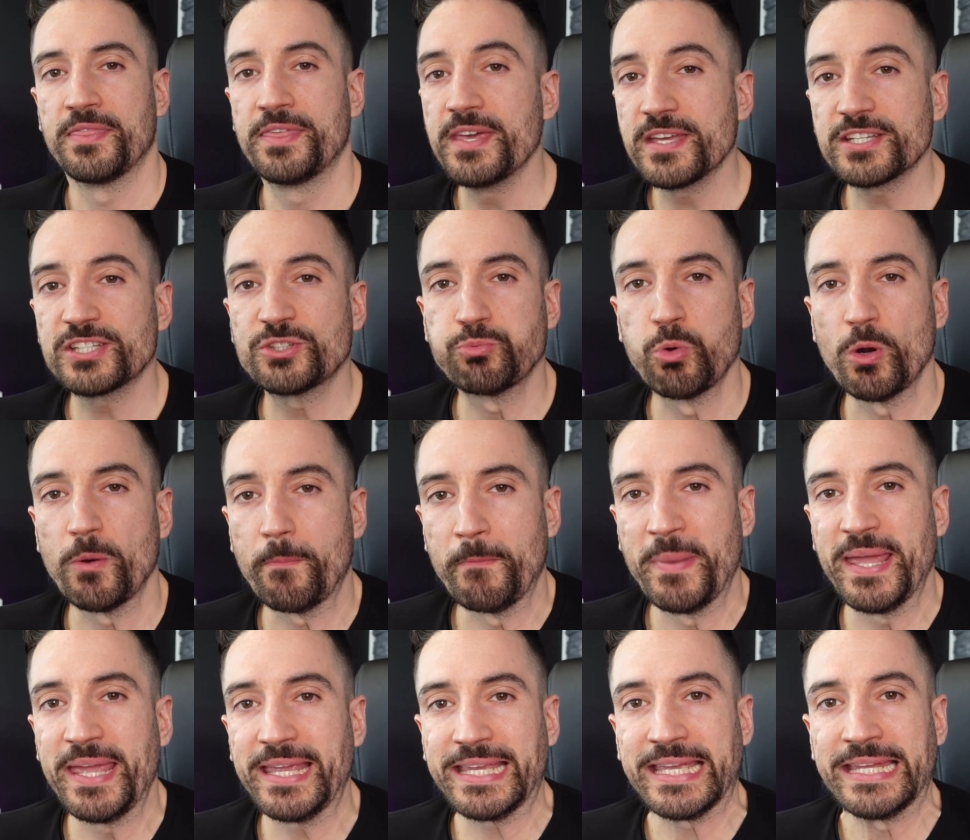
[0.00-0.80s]
This
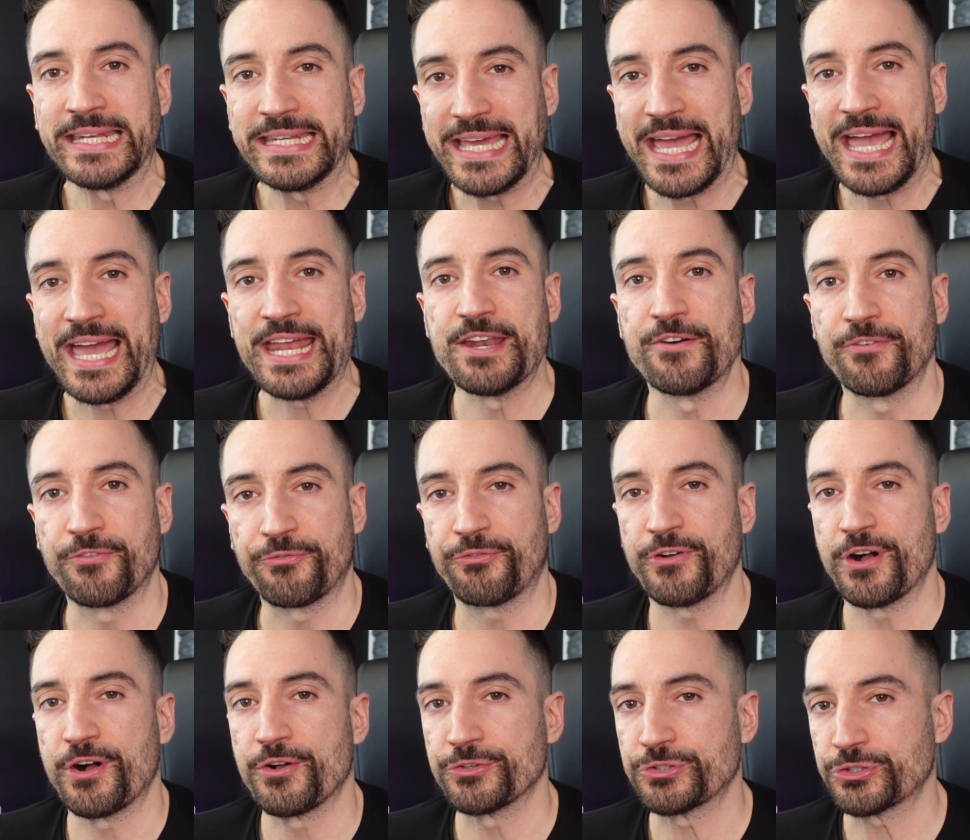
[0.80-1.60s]
would make an
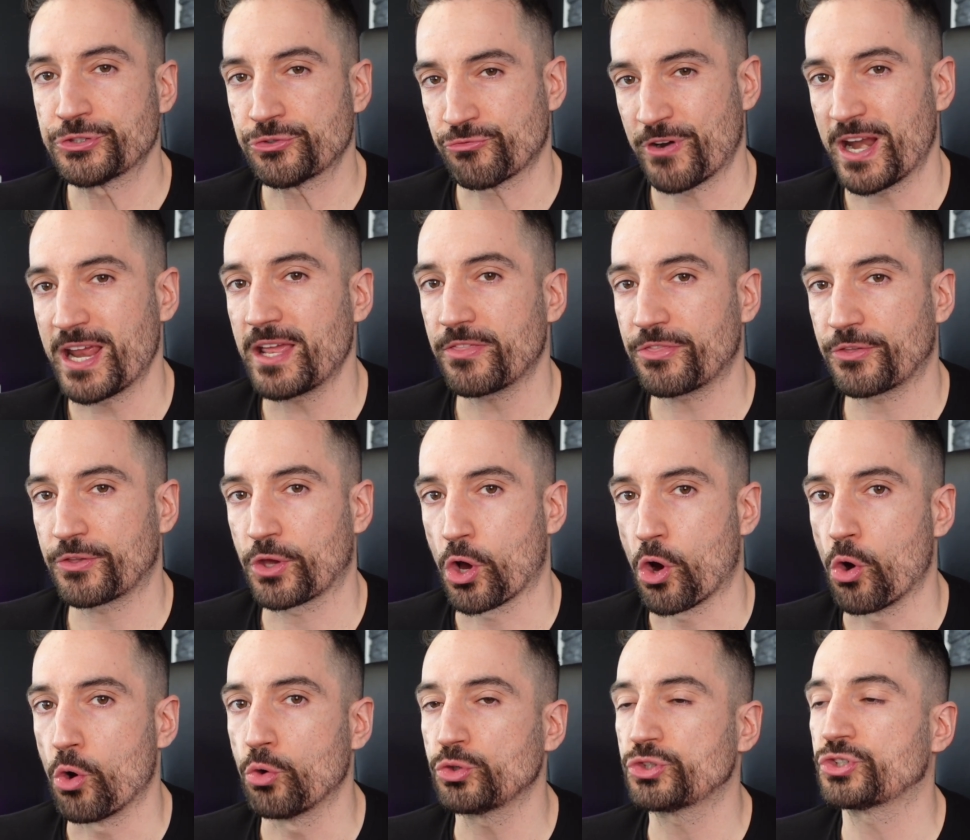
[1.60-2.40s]
NFL strength
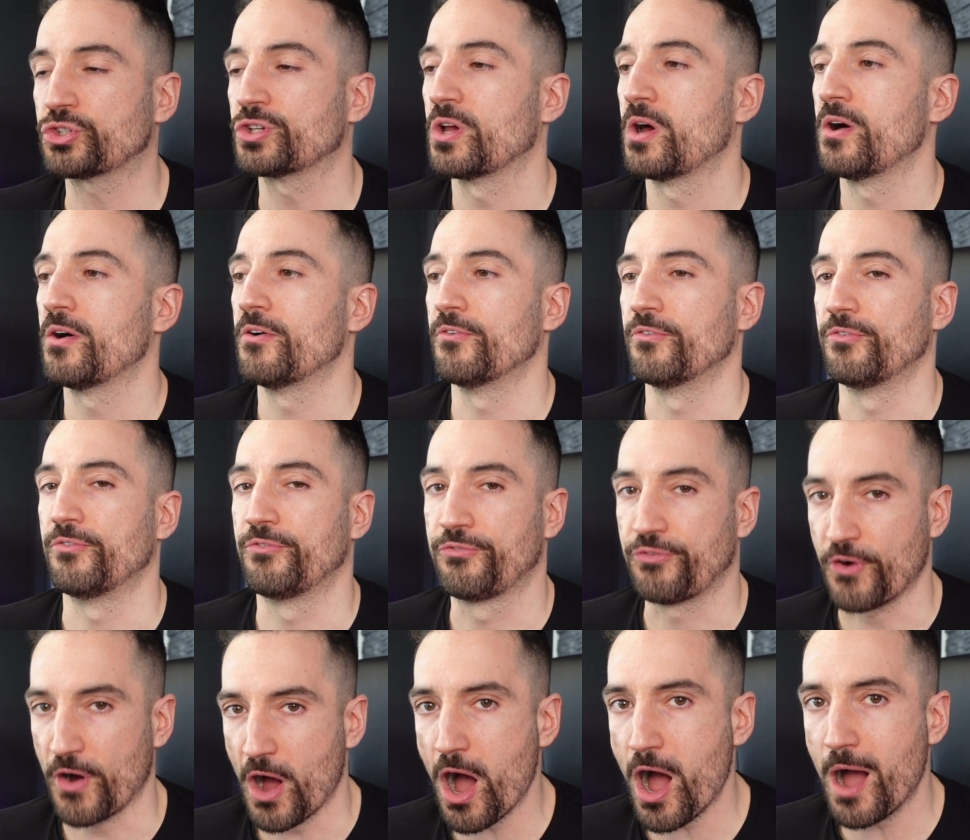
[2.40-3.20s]
coach
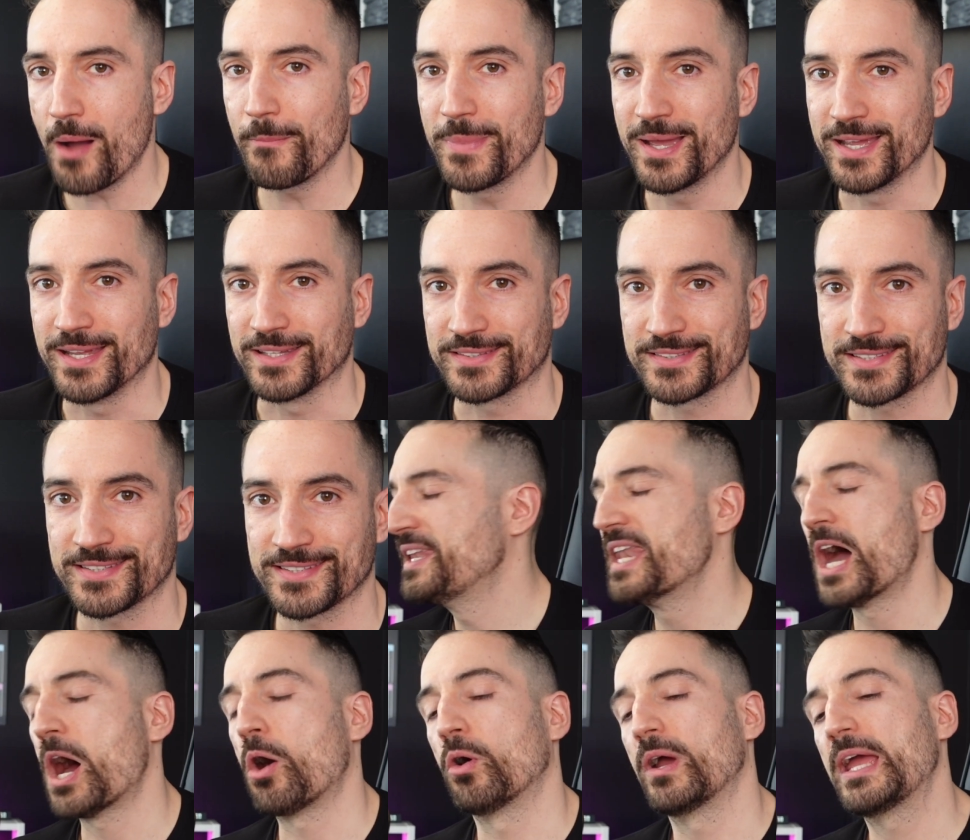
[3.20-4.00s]
vomit.
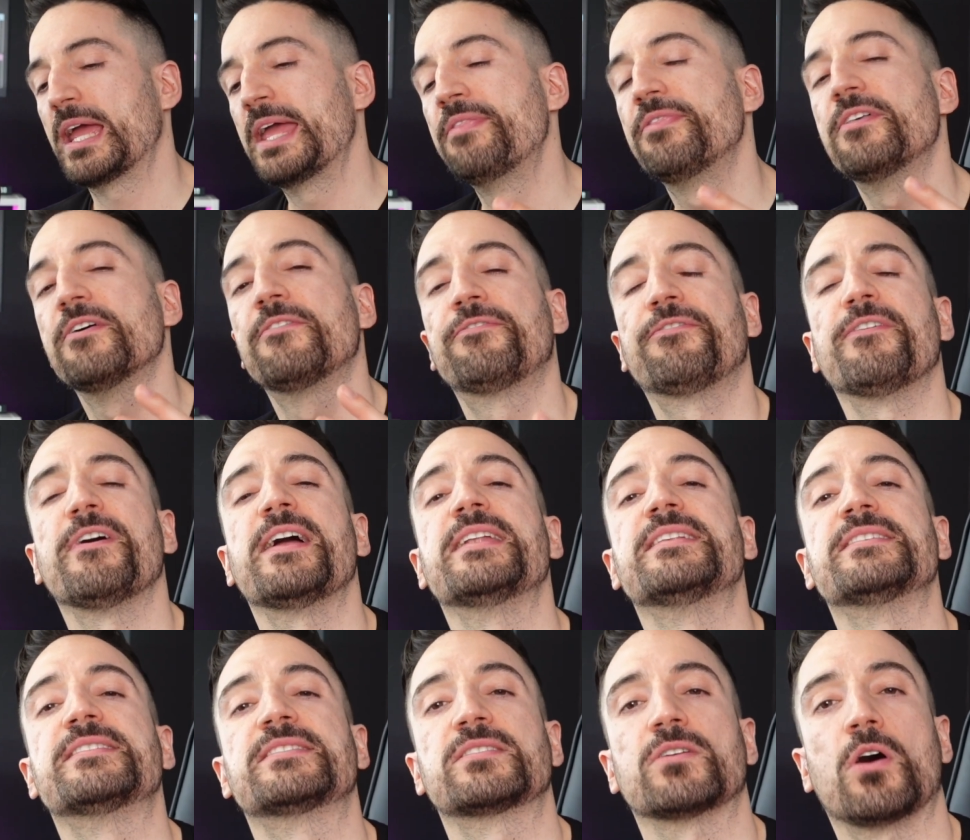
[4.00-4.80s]
Now, in
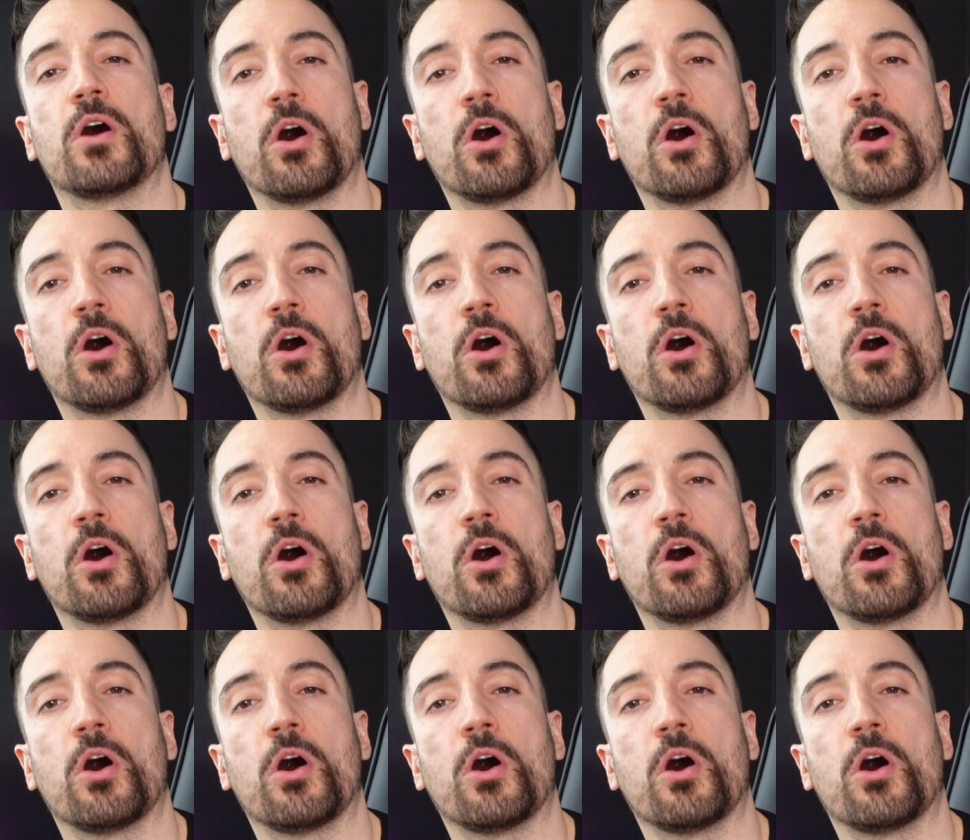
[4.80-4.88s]
defense